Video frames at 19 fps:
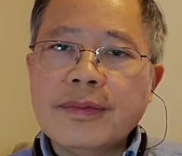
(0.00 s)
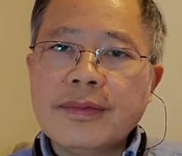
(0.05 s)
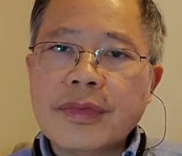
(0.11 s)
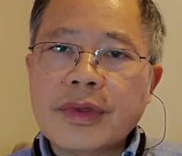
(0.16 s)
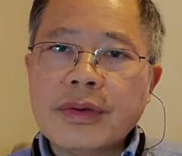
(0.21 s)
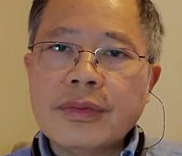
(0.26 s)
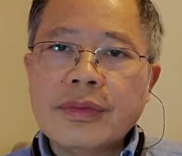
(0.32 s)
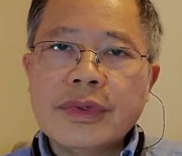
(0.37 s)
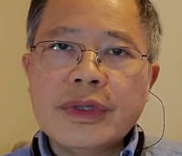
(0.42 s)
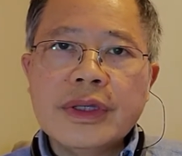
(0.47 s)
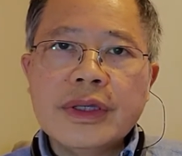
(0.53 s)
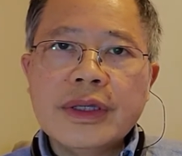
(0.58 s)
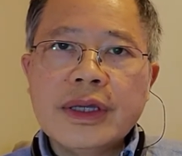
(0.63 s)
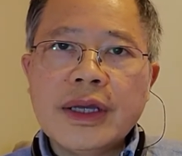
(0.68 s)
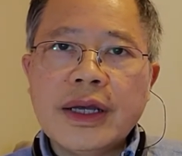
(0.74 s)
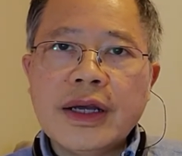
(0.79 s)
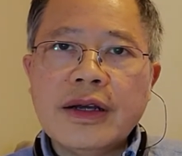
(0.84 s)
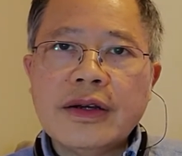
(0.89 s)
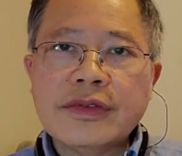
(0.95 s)
we
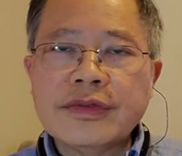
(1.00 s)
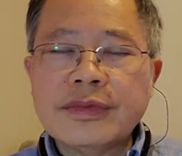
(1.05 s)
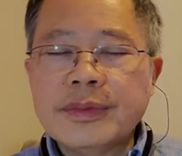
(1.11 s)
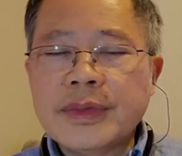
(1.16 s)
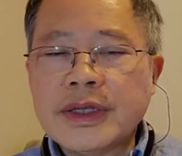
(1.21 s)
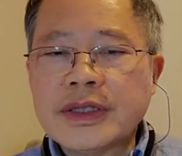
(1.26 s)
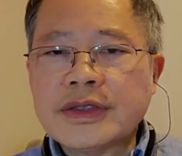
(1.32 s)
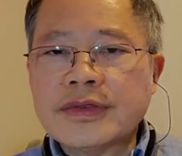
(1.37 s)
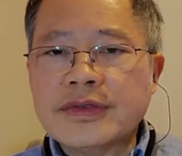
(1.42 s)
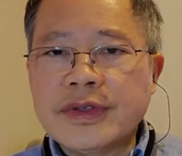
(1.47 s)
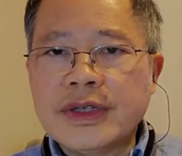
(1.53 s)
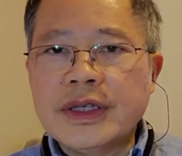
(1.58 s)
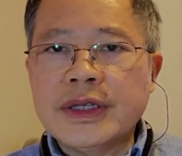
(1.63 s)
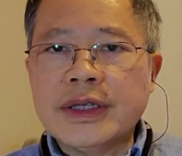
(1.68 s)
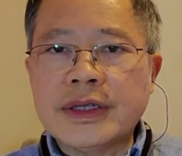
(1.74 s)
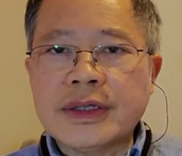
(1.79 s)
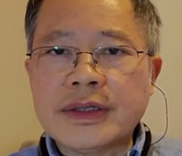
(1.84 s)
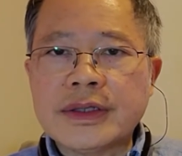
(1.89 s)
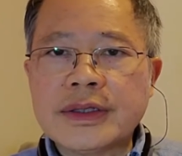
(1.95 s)
have mixed
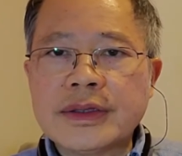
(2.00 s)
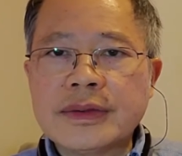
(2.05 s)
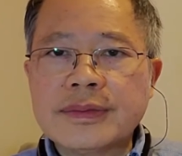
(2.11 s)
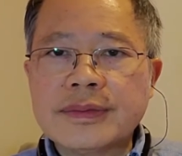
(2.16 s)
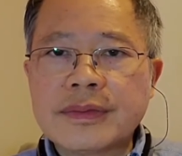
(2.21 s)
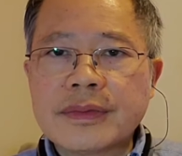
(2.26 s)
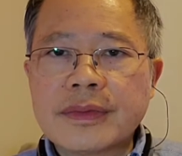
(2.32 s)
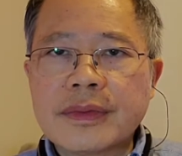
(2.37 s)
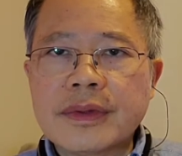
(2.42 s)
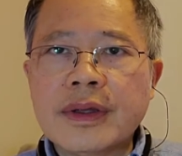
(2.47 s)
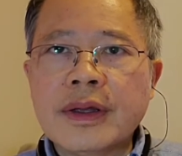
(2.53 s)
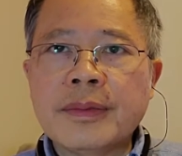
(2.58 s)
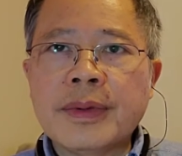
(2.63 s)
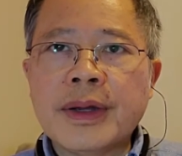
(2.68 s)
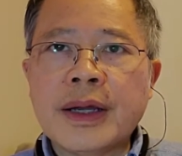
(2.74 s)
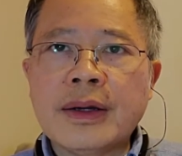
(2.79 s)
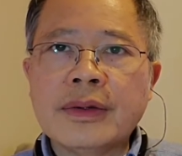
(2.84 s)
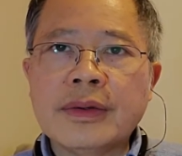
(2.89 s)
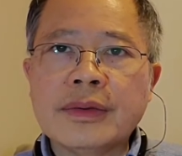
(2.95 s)
feelings
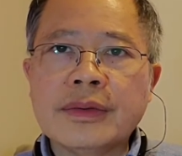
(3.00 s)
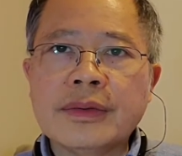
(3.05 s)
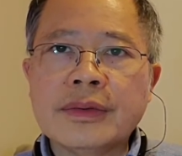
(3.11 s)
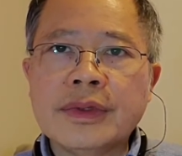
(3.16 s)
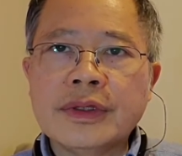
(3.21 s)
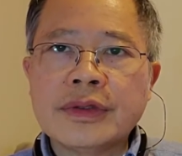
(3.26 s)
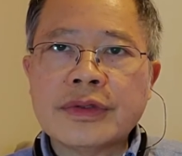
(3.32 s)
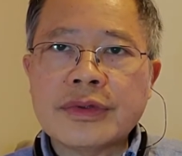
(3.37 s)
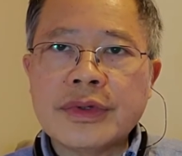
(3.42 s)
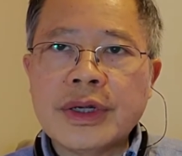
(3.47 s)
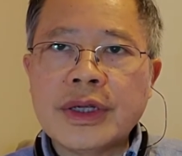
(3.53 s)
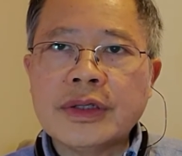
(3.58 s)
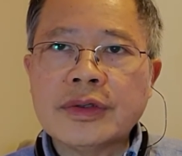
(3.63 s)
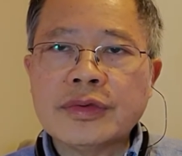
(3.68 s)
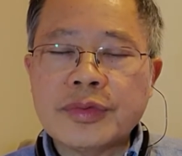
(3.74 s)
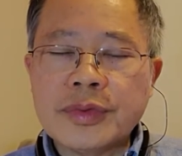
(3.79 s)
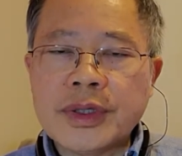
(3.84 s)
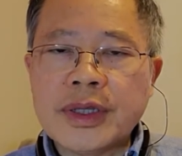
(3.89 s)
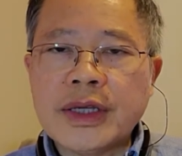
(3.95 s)
about the
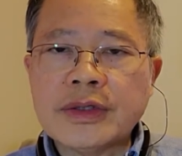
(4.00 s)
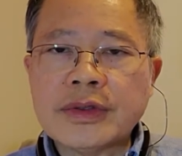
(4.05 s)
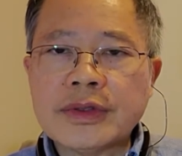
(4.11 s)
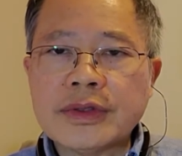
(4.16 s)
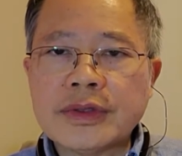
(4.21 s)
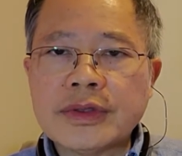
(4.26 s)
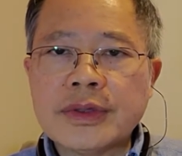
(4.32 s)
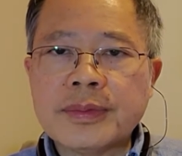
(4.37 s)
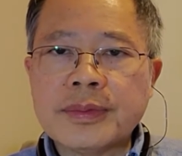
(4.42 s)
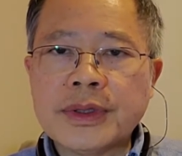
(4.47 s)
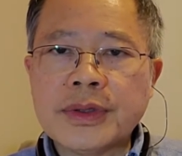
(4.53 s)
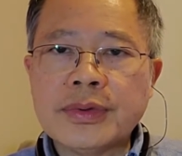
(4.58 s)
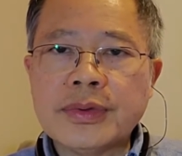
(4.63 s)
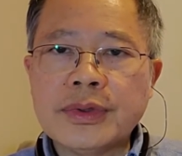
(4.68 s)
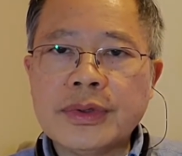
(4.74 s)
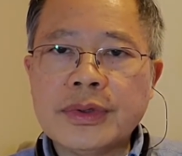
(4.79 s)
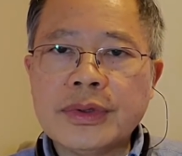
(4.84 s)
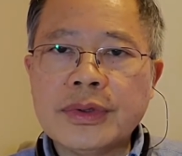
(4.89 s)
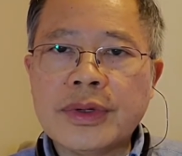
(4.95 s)
strained relationship
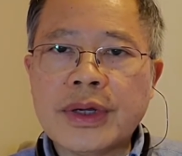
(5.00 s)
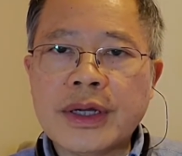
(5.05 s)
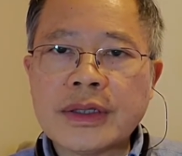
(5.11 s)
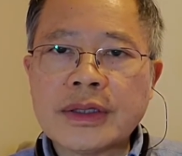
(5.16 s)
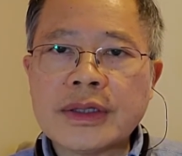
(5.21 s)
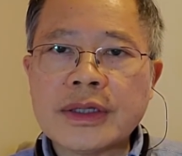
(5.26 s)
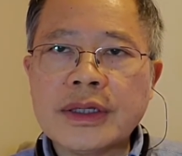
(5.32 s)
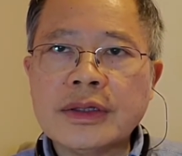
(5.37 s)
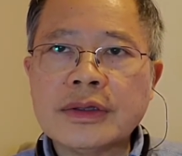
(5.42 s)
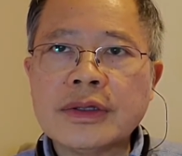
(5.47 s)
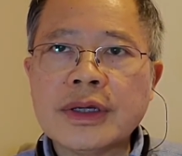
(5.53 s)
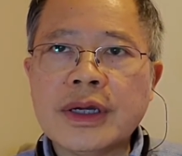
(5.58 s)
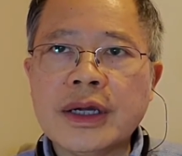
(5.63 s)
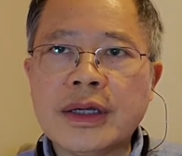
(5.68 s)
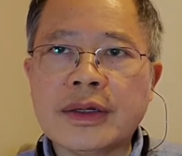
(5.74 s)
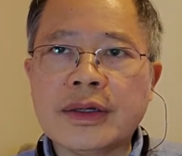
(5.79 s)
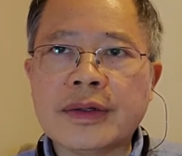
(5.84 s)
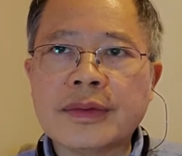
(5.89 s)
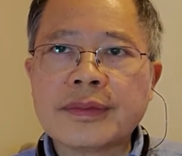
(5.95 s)
between US and
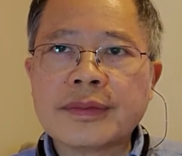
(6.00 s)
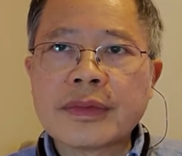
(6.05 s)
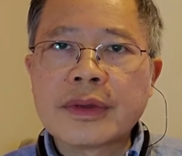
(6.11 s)
China.